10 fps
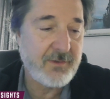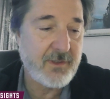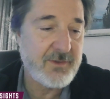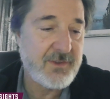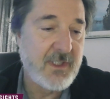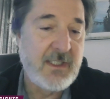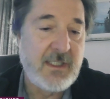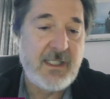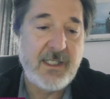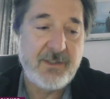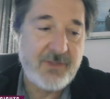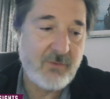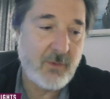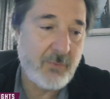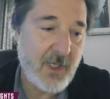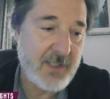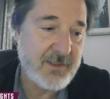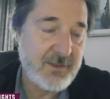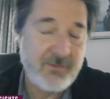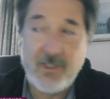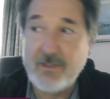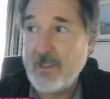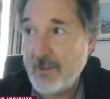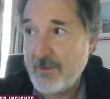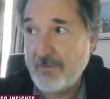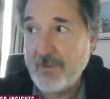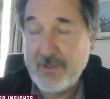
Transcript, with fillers: There's several projects around the country.